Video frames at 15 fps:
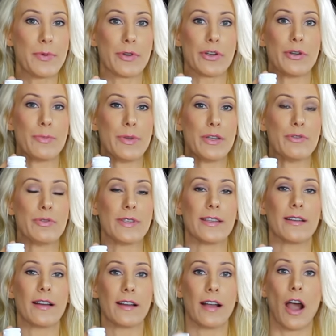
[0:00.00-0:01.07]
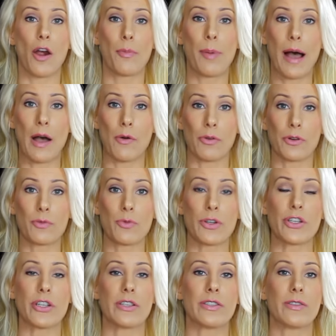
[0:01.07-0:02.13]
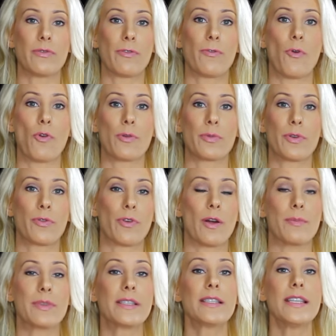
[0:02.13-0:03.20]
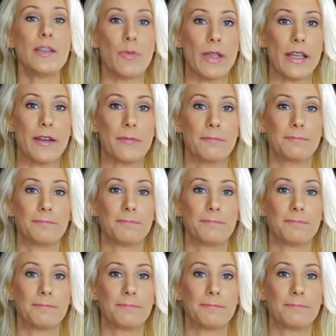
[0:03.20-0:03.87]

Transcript: we're going to be using agar powder, which is formed from seaweed.